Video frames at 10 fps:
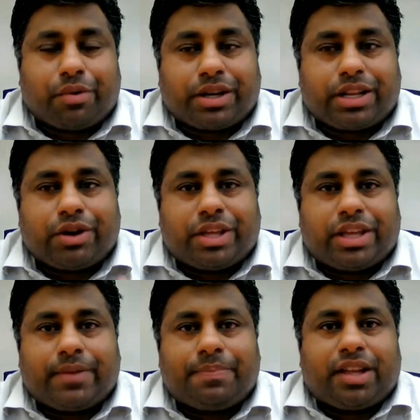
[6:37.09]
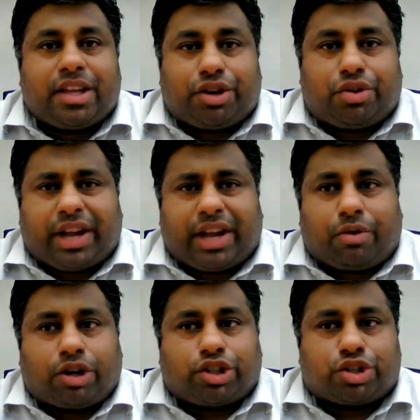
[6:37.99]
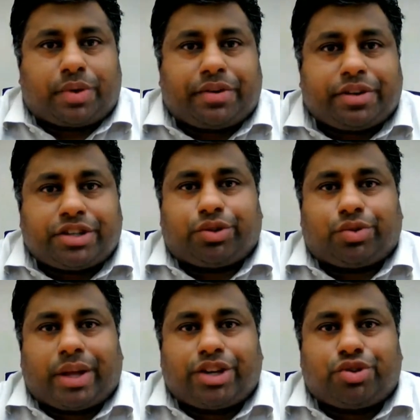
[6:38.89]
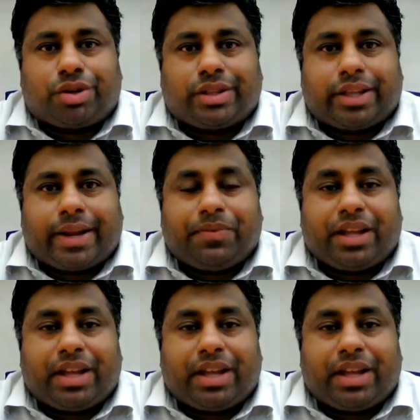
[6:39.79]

Our DOE during our watch was very strict to ensure that